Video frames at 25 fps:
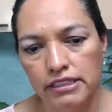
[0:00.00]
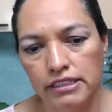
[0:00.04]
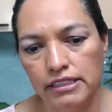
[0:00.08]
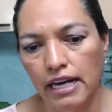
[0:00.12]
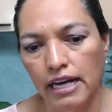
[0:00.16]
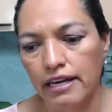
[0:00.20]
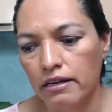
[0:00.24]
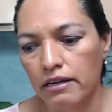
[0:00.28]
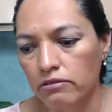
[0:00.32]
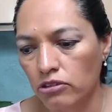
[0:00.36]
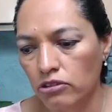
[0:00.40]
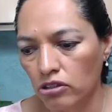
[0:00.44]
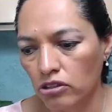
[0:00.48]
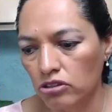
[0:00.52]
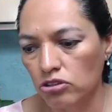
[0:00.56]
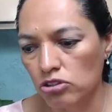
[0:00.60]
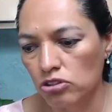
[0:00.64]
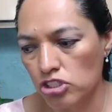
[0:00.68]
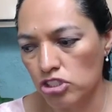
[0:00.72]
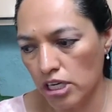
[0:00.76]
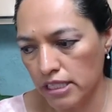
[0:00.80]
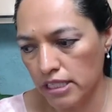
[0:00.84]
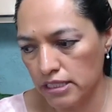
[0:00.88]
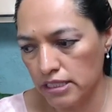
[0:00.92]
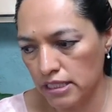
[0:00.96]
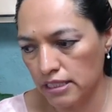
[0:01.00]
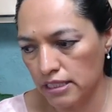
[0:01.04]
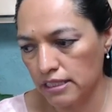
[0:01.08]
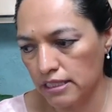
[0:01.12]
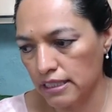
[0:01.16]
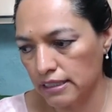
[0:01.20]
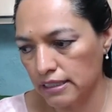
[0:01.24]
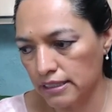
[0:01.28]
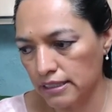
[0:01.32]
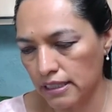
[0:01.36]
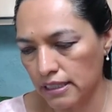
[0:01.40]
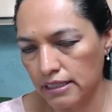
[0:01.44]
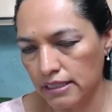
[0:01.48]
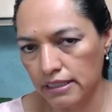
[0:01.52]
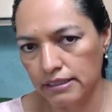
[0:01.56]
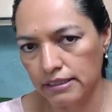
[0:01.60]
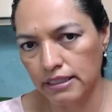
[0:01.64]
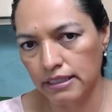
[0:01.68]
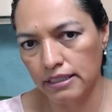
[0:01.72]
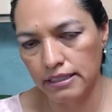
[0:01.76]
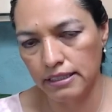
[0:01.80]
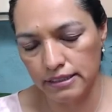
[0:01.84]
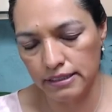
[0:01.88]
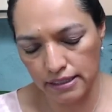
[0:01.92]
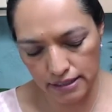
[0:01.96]
I am going to change in this and this
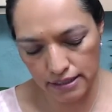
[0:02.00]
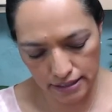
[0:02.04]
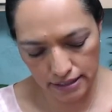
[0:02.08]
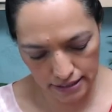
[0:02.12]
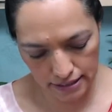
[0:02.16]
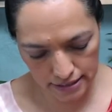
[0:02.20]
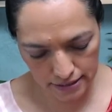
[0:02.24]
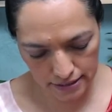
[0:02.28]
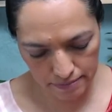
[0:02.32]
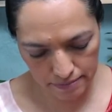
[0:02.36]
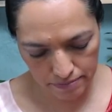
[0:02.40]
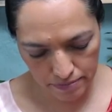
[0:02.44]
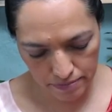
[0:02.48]
and this and this.